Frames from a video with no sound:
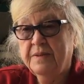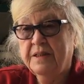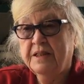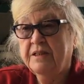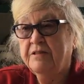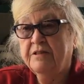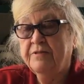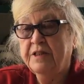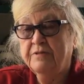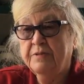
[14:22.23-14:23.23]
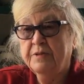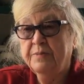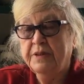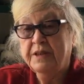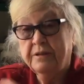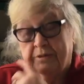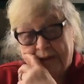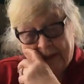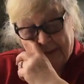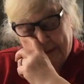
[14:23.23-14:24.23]
And I don't know if it ever will be now or
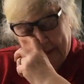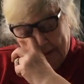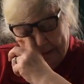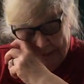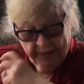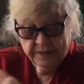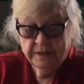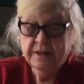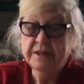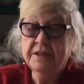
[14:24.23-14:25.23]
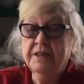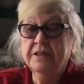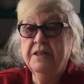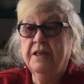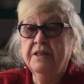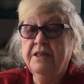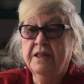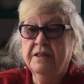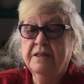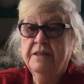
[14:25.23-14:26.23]
not. But it's not
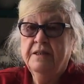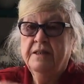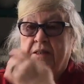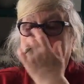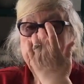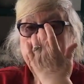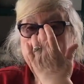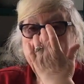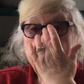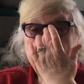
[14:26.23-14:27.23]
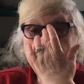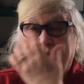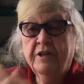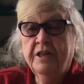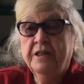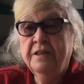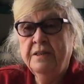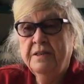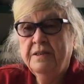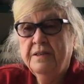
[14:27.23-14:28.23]
yet. We're
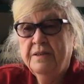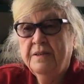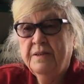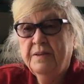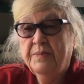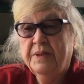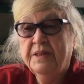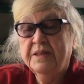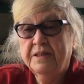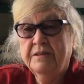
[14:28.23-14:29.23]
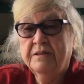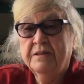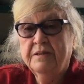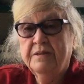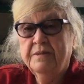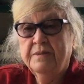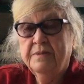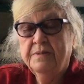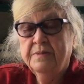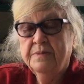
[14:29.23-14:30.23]
trying, but it's still
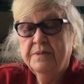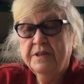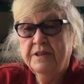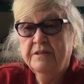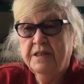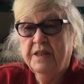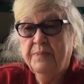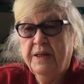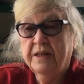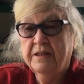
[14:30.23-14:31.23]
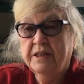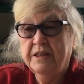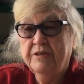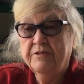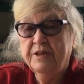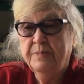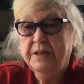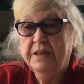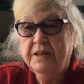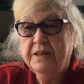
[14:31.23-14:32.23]
not back like it used to be.